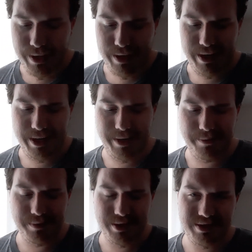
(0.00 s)

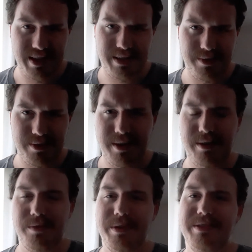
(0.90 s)
The second
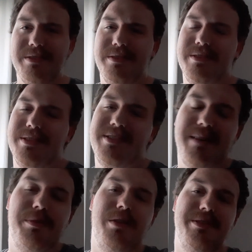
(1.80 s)
thing, the
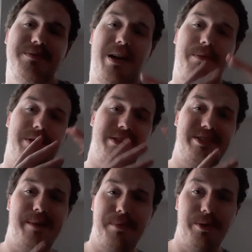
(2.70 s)
second part of the reason why I want to
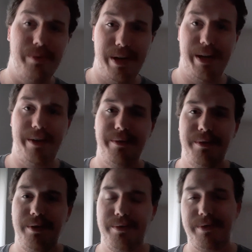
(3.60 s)
step away
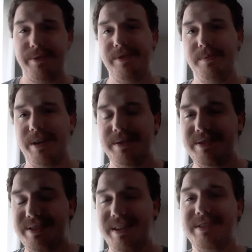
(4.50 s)
for a few
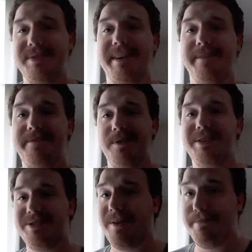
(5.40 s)
months is so I can
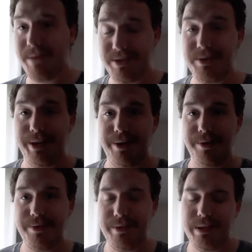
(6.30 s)
focus on mental
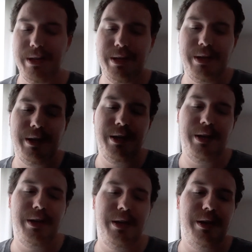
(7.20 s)
health.
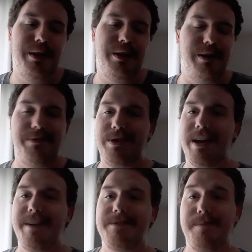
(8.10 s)
If you
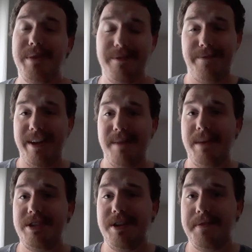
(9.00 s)
guys have been a fan of
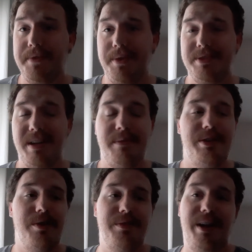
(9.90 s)
my channel for a long time, you
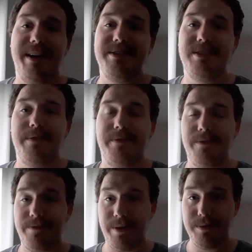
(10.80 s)
know that I suffer
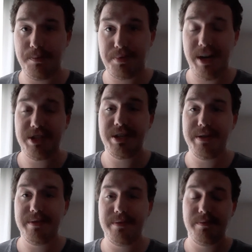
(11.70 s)
from
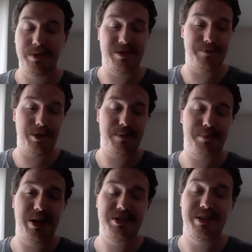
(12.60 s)
depression, well, severe
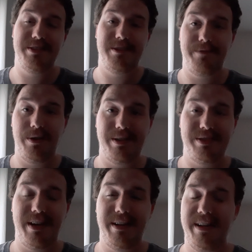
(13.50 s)
depression and severe
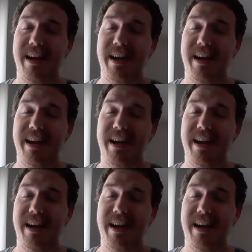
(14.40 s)
anxiety.